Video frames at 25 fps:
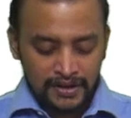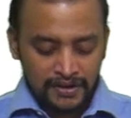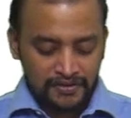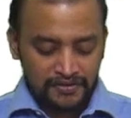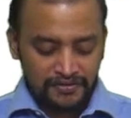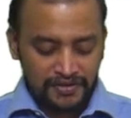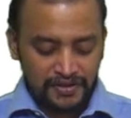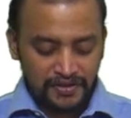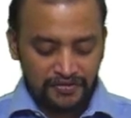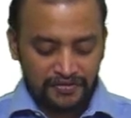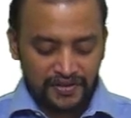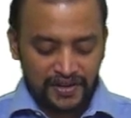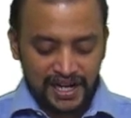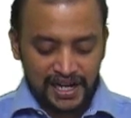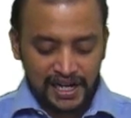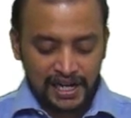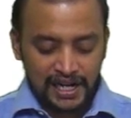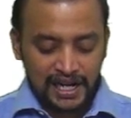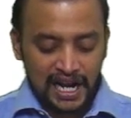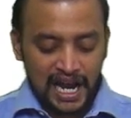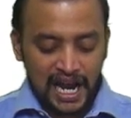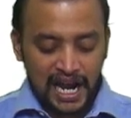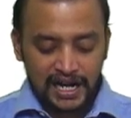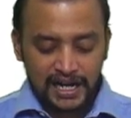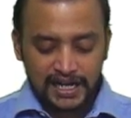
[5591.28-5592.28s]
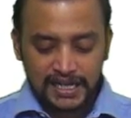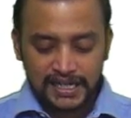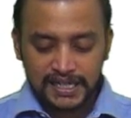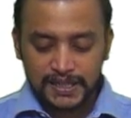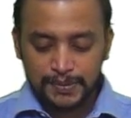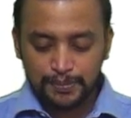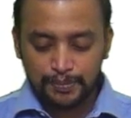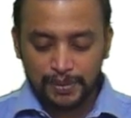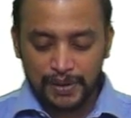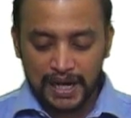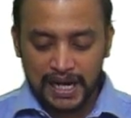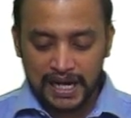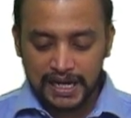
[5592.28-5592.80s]
15 lakhs
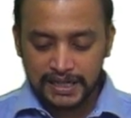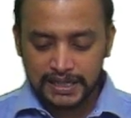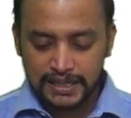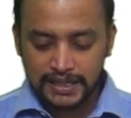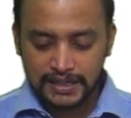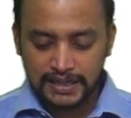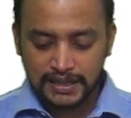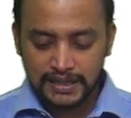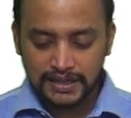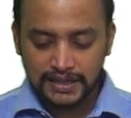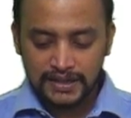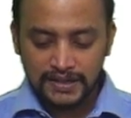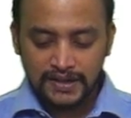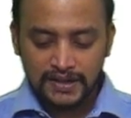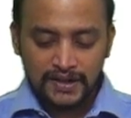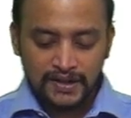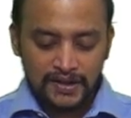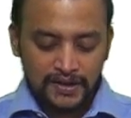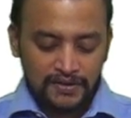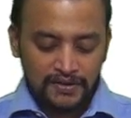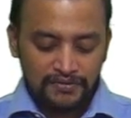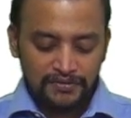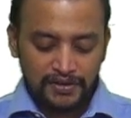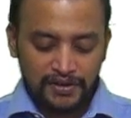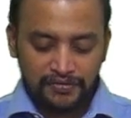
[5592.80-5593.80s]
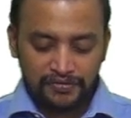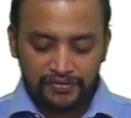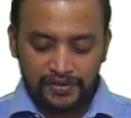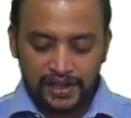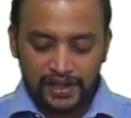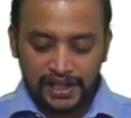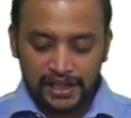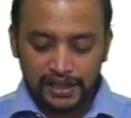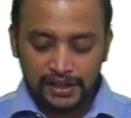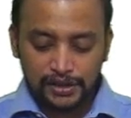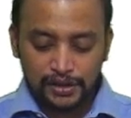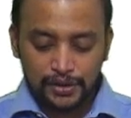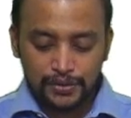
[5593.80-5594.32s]
plus
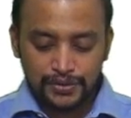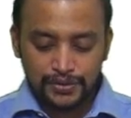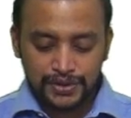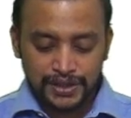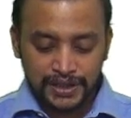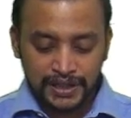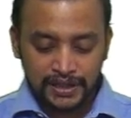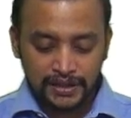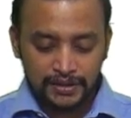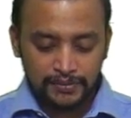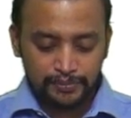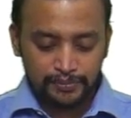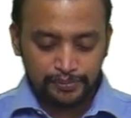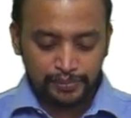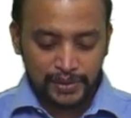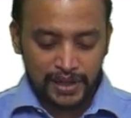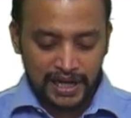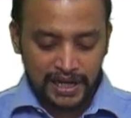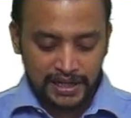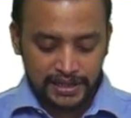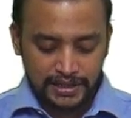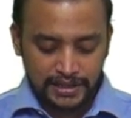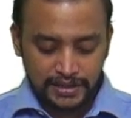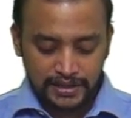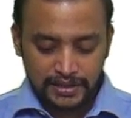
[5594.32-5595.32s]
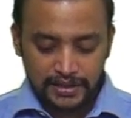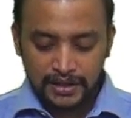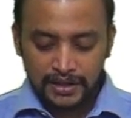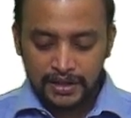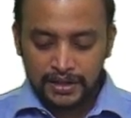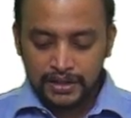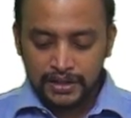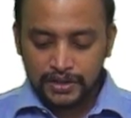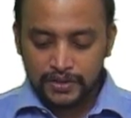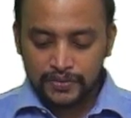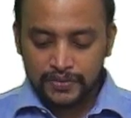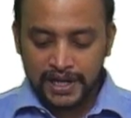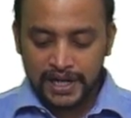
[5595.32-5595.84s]
50,000 plus
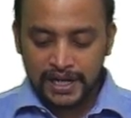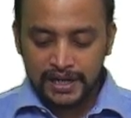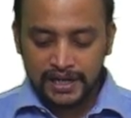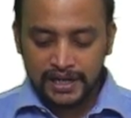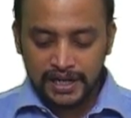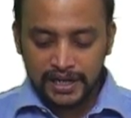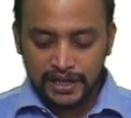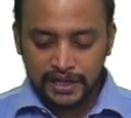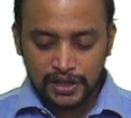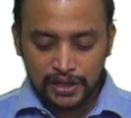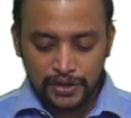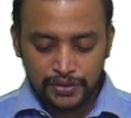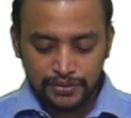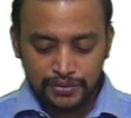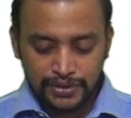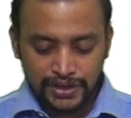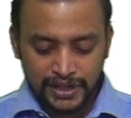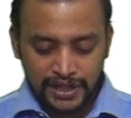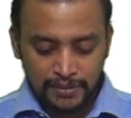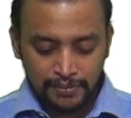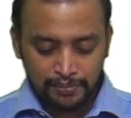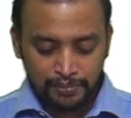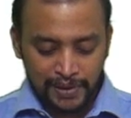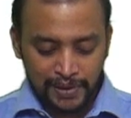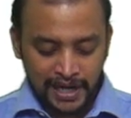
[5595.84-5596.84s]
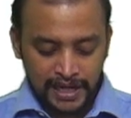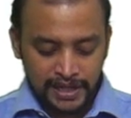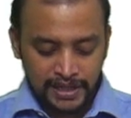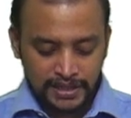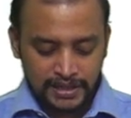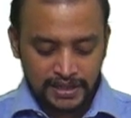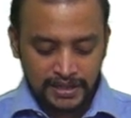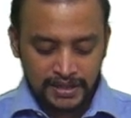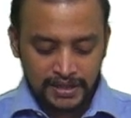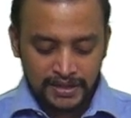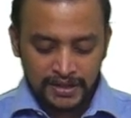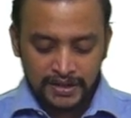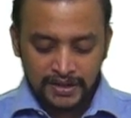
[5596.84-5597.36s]
20,000
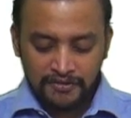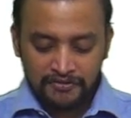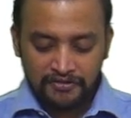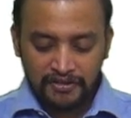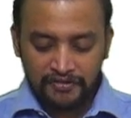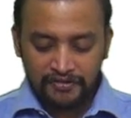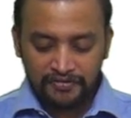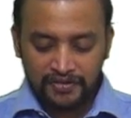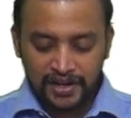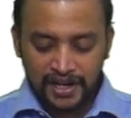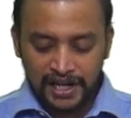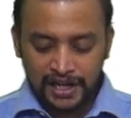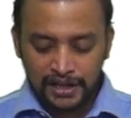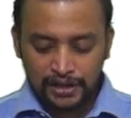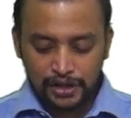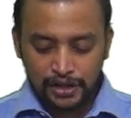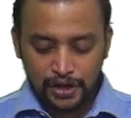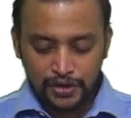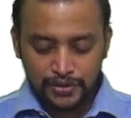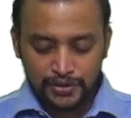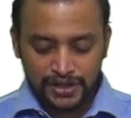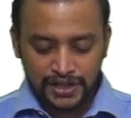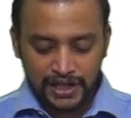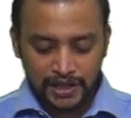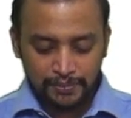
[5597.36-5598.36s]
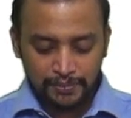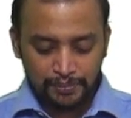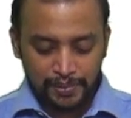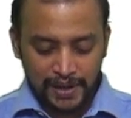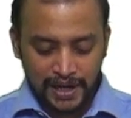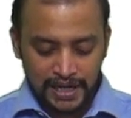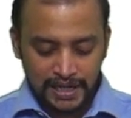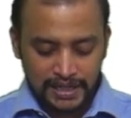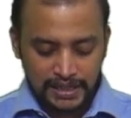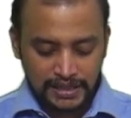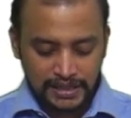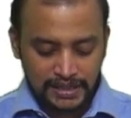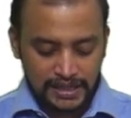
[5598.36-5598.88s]
plus 15,000
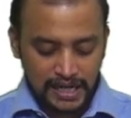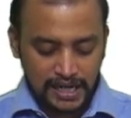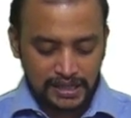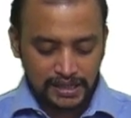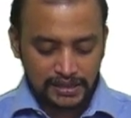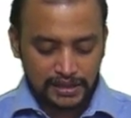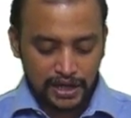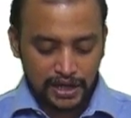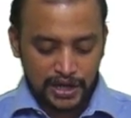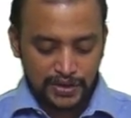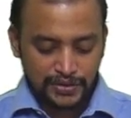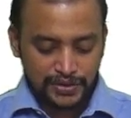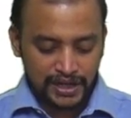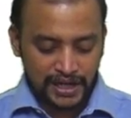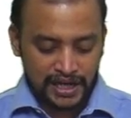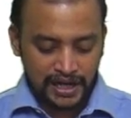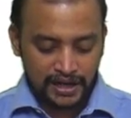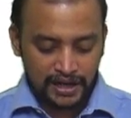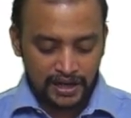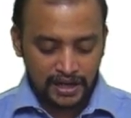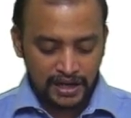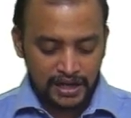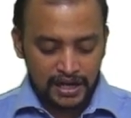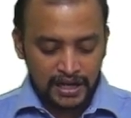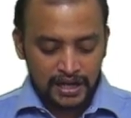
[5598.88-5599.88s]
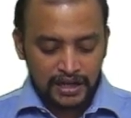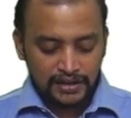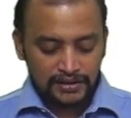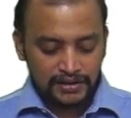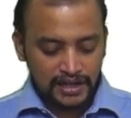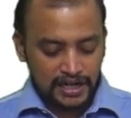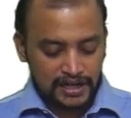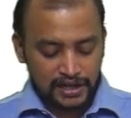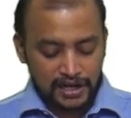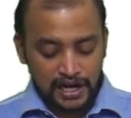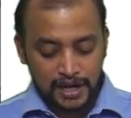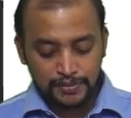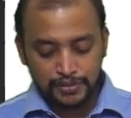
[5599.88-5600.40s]
plus 6,000
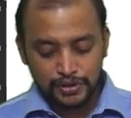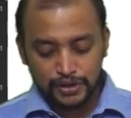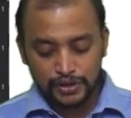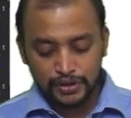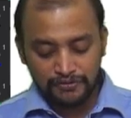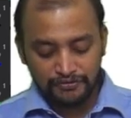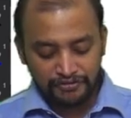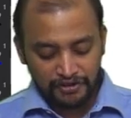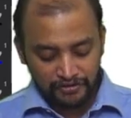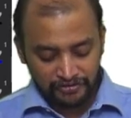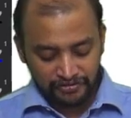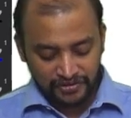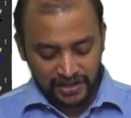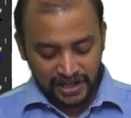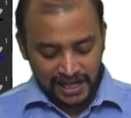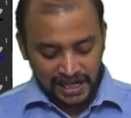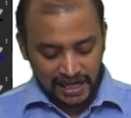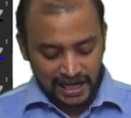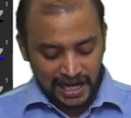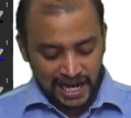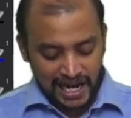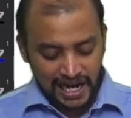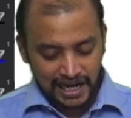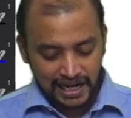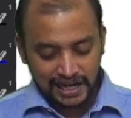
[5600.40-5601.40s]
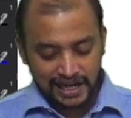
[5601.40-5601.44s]
that comes to 15 lakh